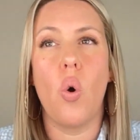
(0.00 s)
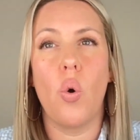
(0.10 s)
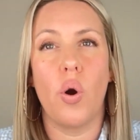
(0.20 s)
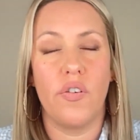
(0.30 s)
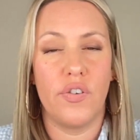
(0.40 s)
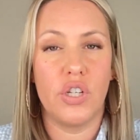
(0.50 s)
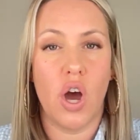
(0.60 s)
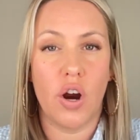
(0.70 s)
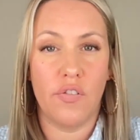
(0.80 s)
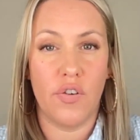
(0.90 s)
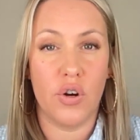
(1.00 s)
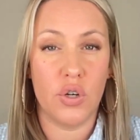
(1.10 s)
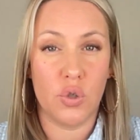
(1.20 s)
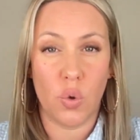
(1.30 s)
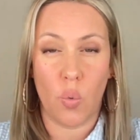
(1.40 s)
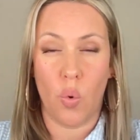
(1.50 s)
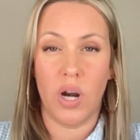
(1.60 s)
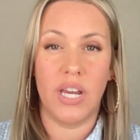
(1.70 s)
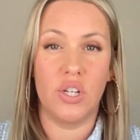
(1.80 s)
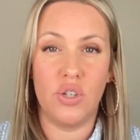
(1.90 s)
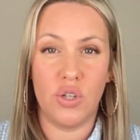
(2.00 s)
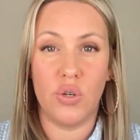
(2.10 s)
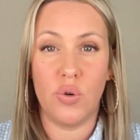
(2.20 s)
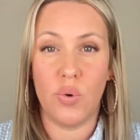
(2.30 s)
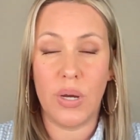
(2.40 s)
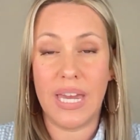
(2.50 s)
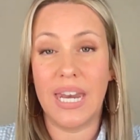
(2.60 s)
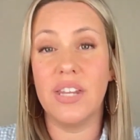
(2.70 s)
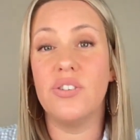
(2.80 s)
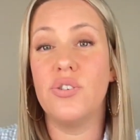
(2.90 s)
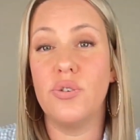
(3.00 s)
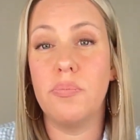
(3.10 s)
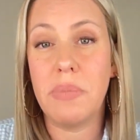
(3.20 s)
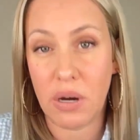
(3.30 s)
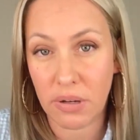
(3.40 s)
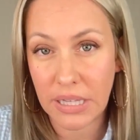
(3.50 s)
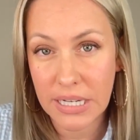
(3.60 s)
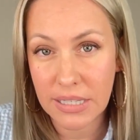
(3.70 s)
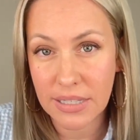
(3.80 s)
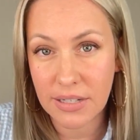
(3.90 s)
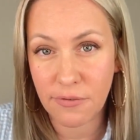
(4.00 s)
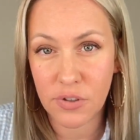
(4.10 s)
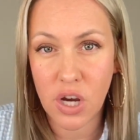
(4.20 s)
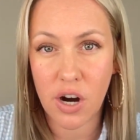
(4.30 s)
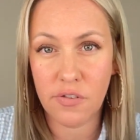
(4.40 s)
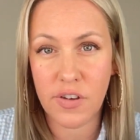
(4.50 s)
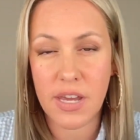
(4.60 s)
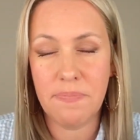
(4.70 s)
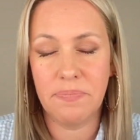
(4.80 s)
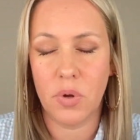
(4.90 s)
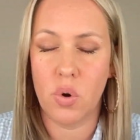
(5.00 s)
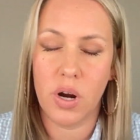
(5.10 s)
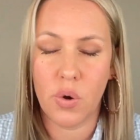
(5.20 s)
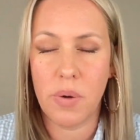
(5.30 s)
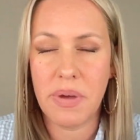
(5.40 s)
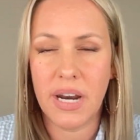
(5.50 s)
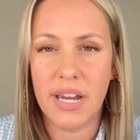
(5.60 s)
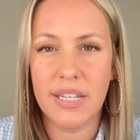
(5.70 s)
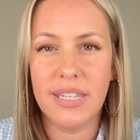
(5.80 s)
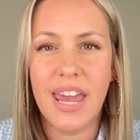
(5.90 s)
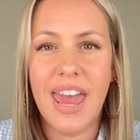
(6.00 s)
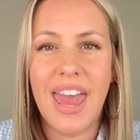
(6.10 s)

or photographers wanting to get into mirrorless photography or equipment, I guess,